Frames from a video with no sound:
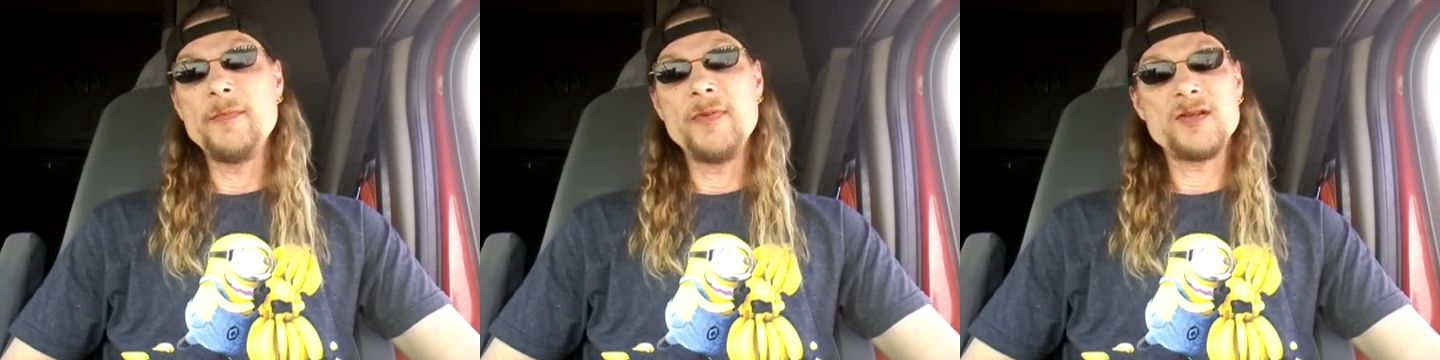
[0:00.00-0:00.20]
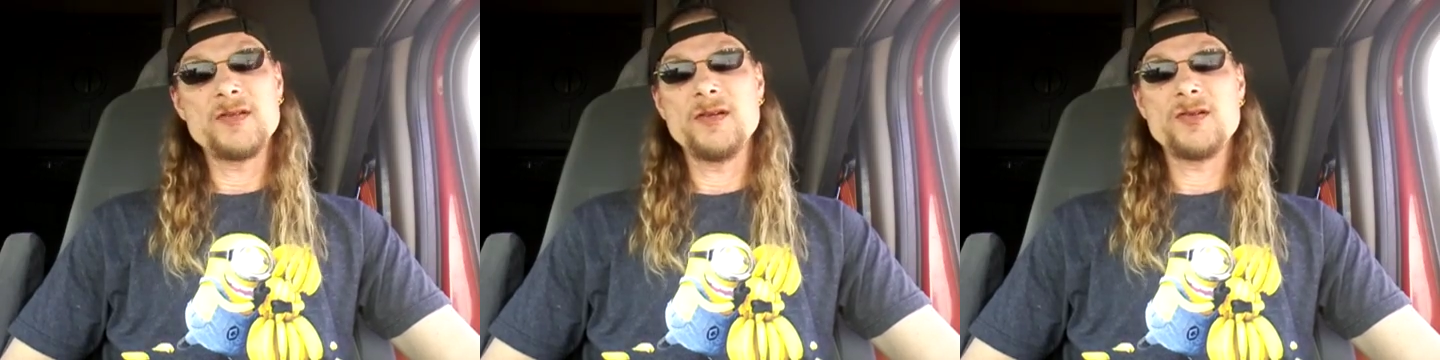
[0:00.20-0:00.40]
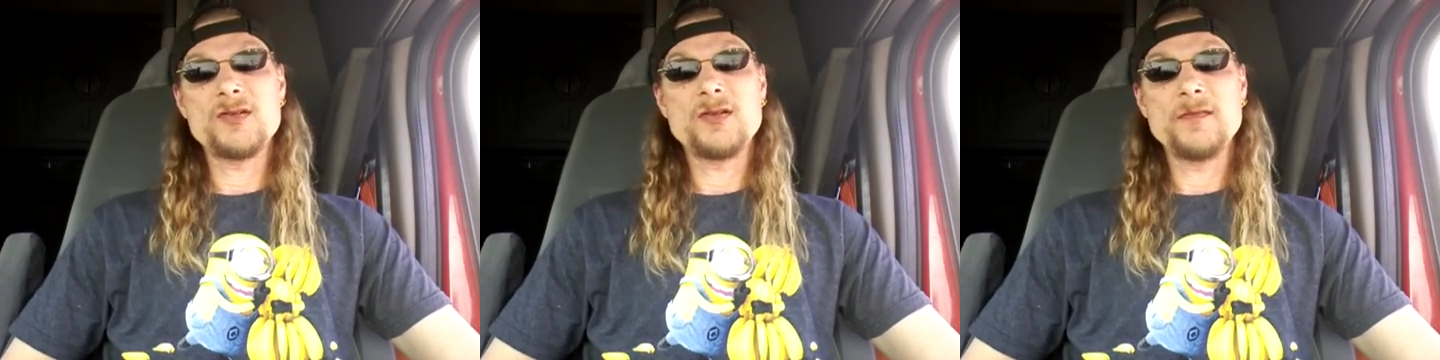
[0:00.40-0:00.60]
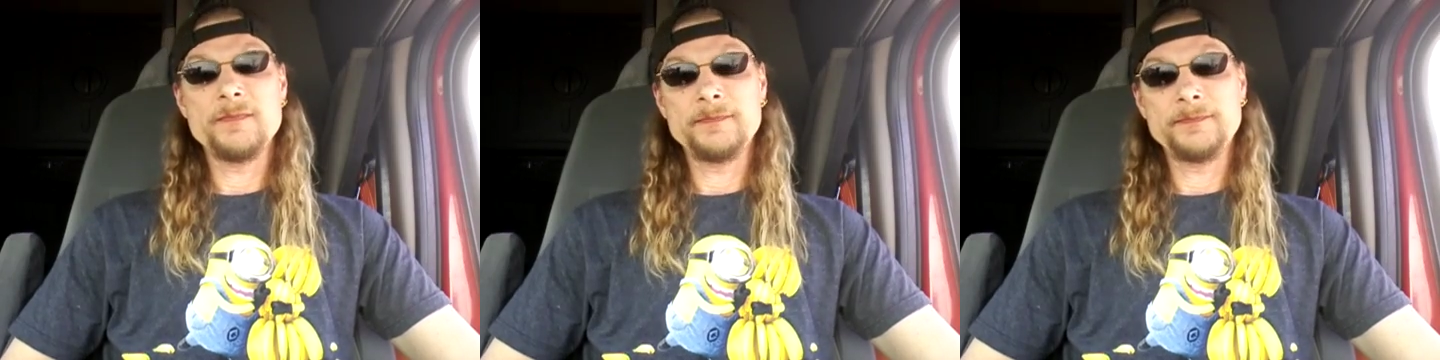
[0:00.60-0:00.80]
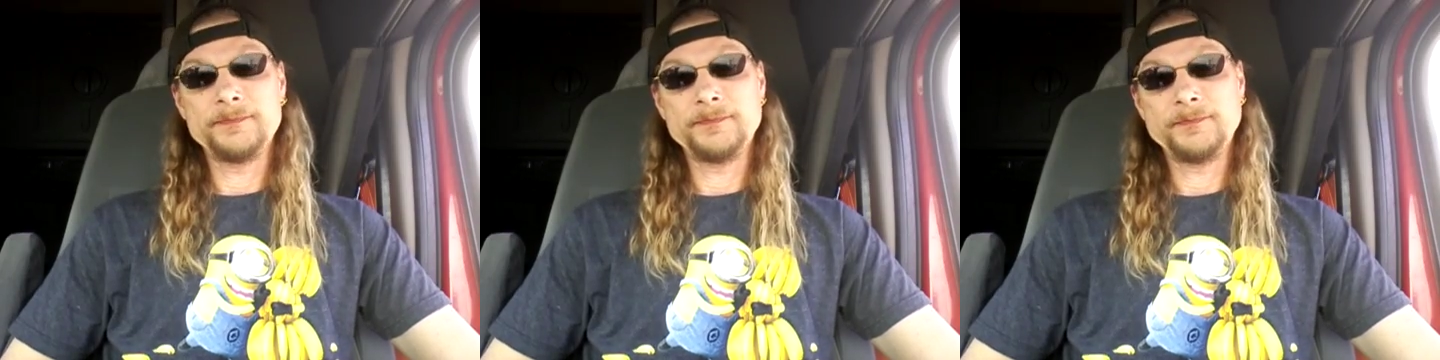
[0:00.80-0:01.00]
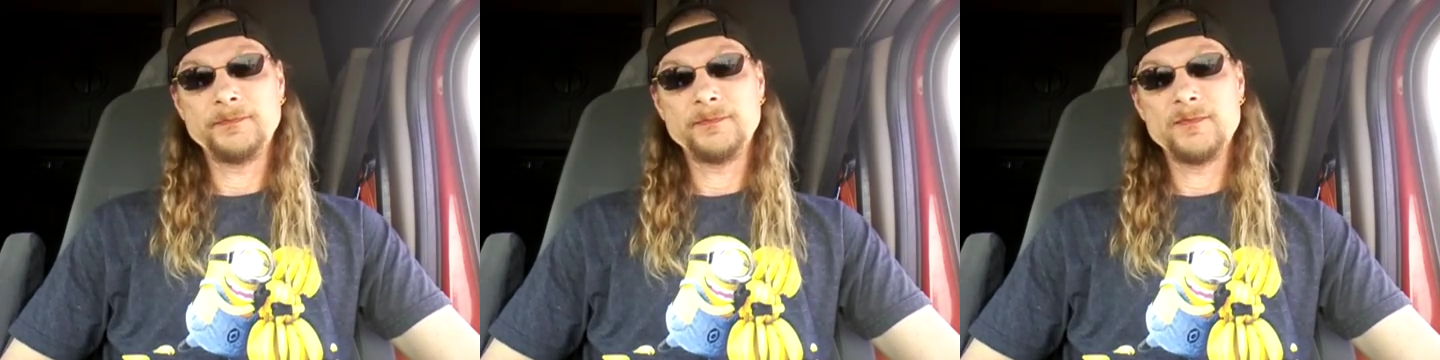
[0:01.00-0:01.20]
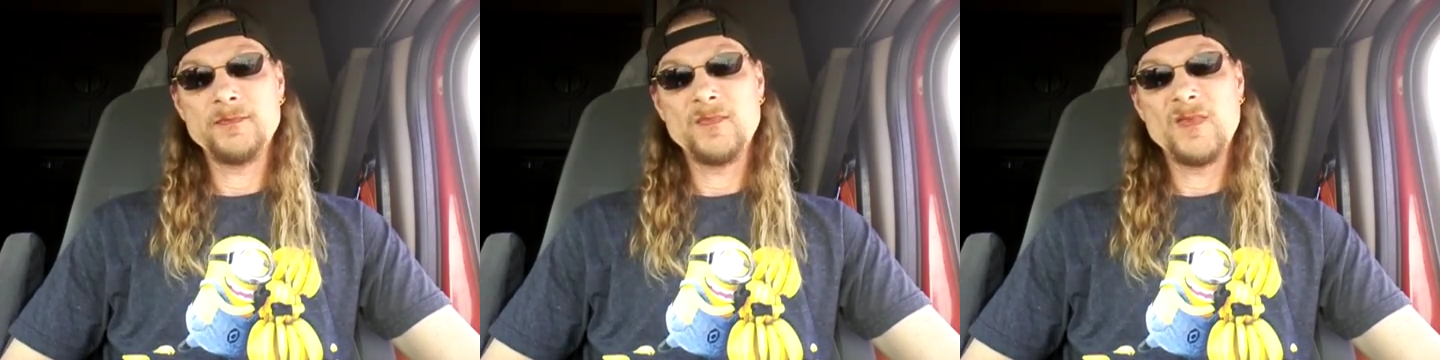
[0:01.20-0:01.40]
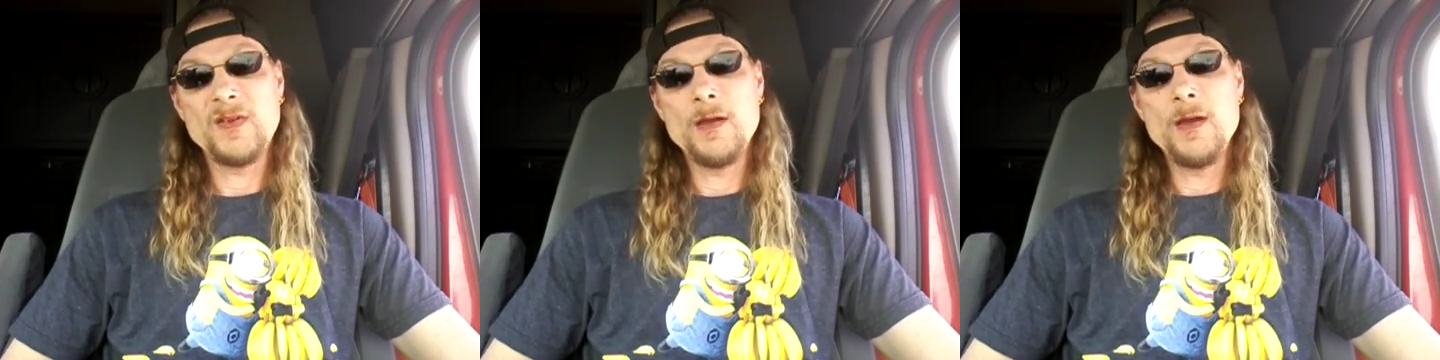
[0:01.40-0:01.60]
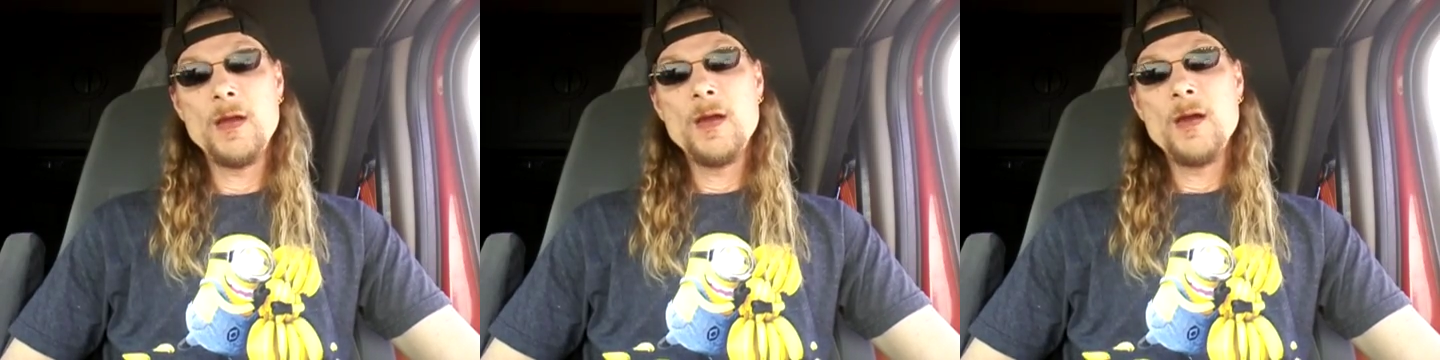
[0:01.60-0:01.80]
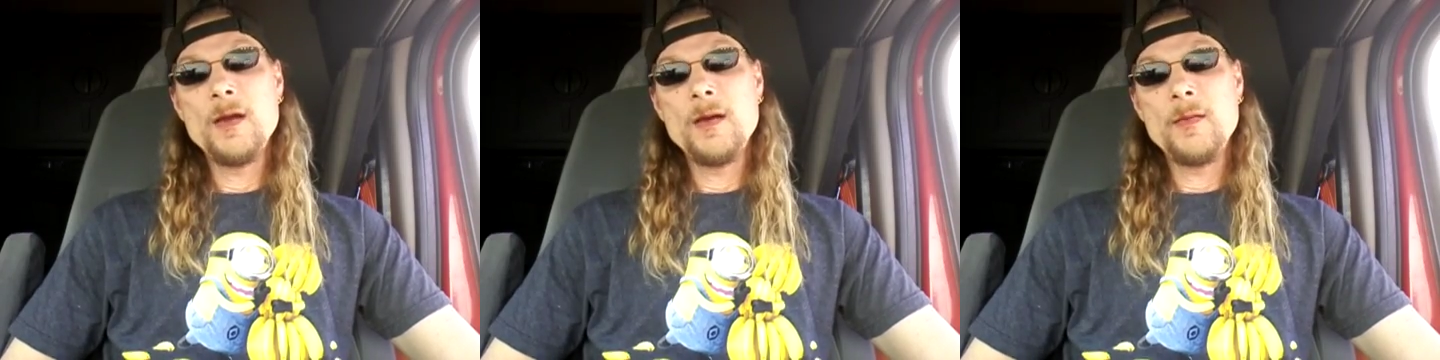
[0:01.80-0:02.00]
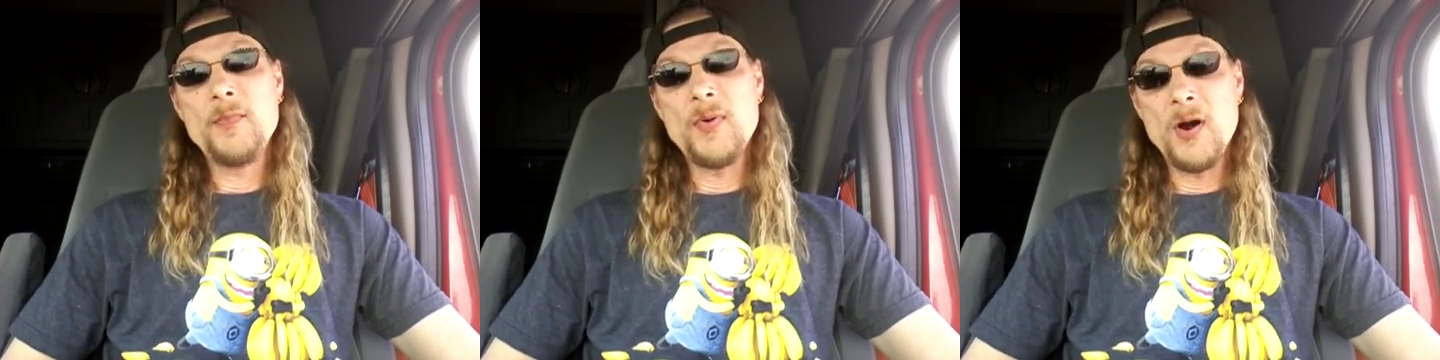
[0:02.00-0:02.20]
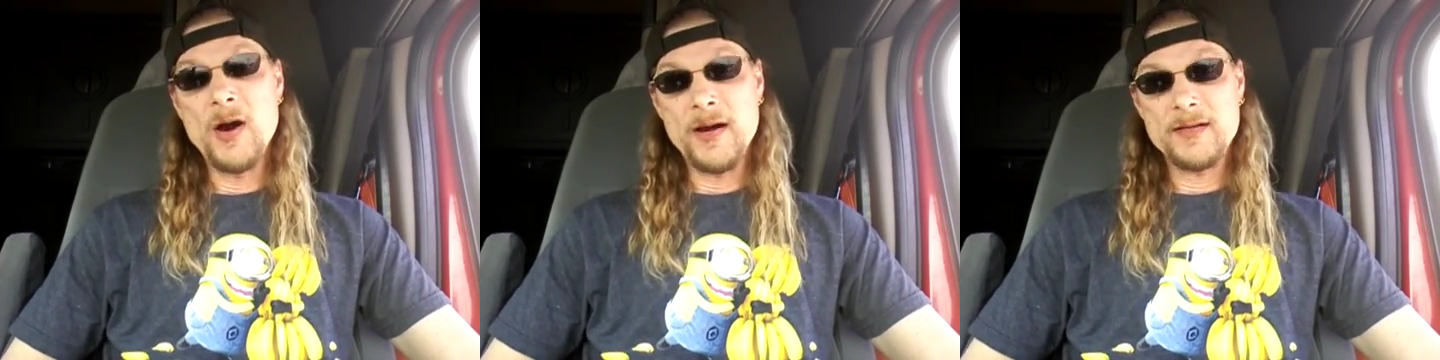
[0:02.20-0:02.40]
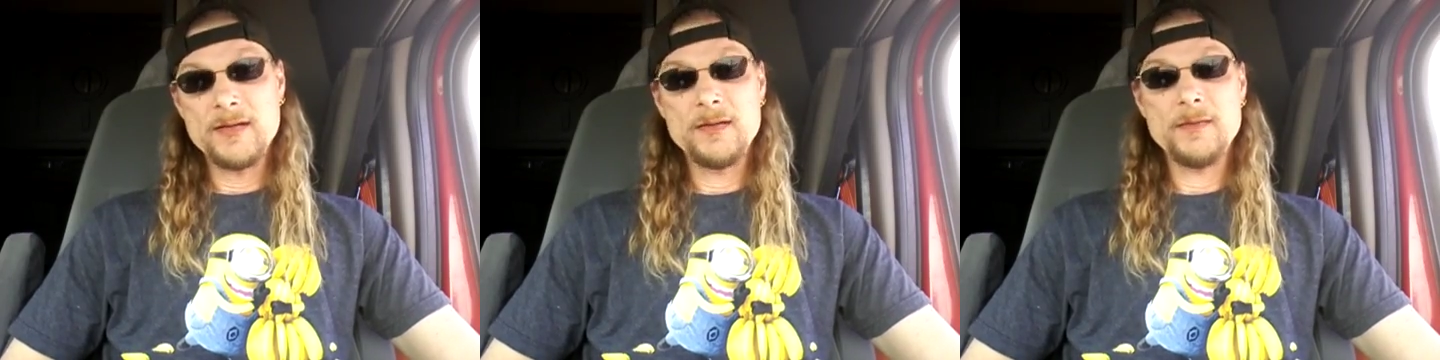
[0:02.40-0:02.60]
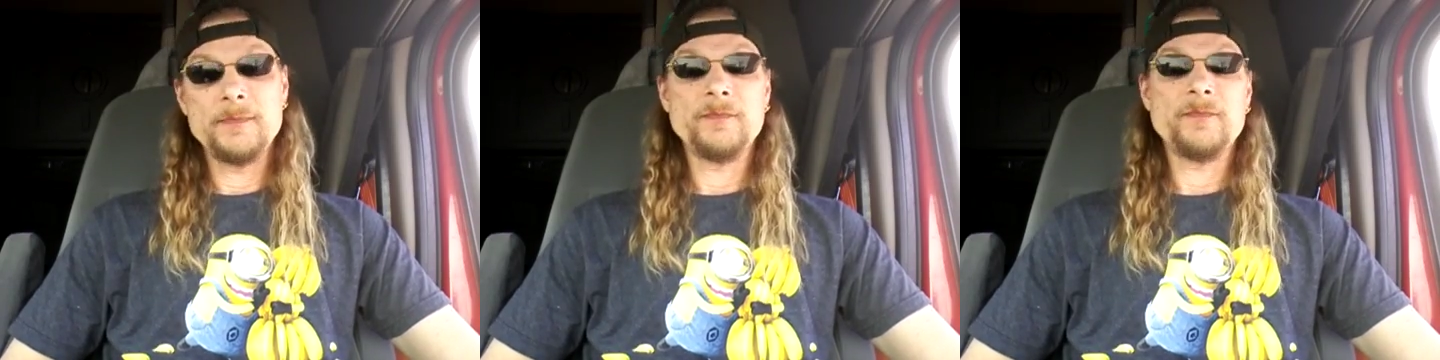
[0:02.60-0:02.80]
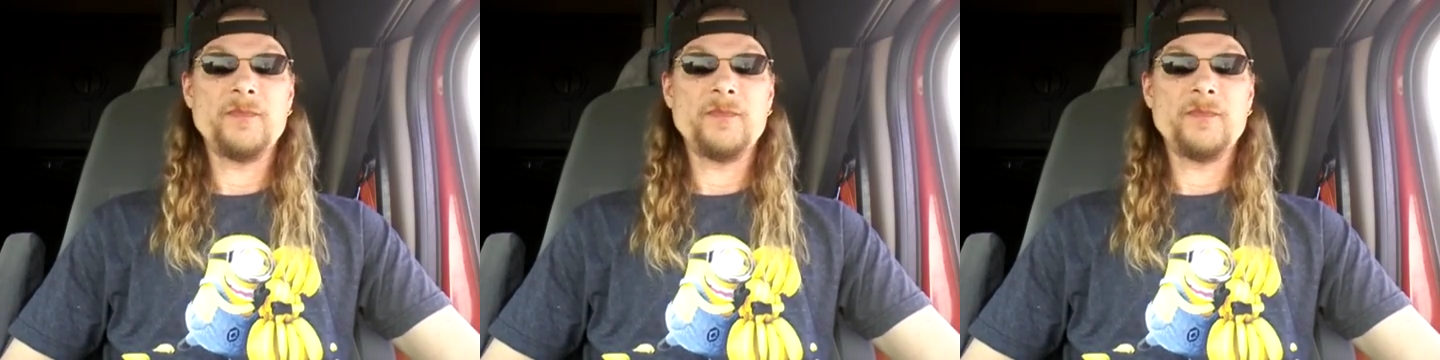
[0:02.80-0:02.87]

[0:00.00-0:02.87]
business. But